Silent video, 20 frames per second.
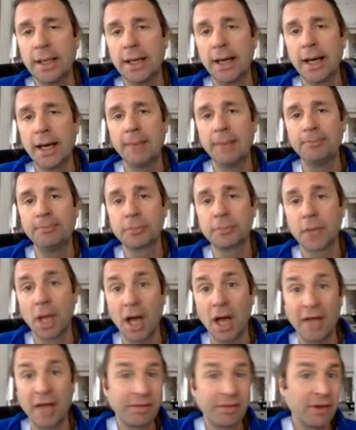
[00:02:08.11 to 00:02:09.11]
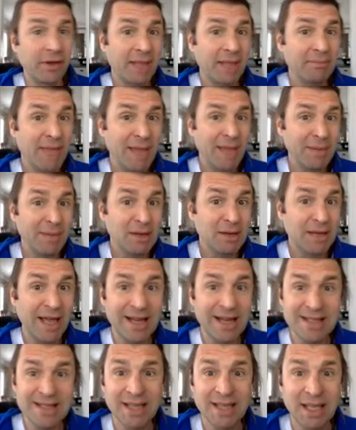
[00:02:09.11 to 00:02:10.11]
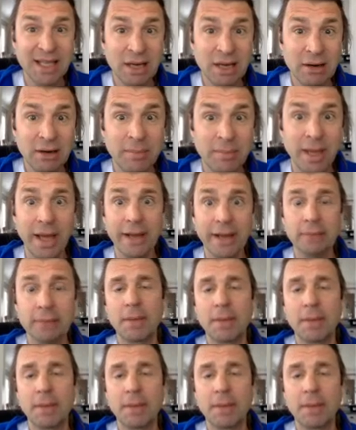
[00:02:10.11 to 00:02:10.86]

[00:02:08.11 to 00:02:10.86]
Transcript: On the other hand, maybe you're kind of sick of hearing about it.